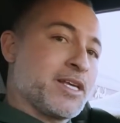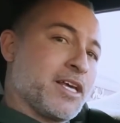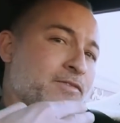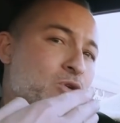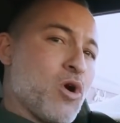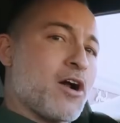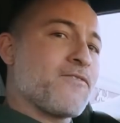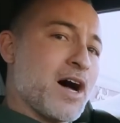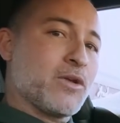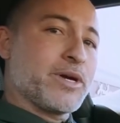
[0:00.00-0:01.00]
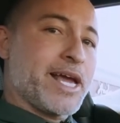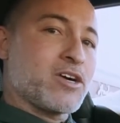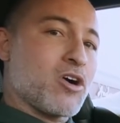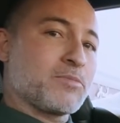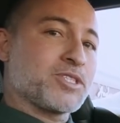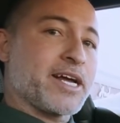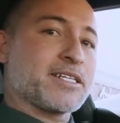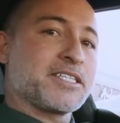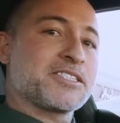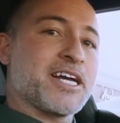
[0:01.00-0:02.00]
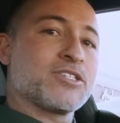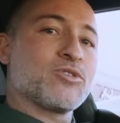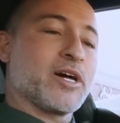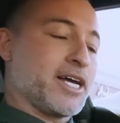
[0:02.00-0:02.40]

If you are following a carb cycling schedule,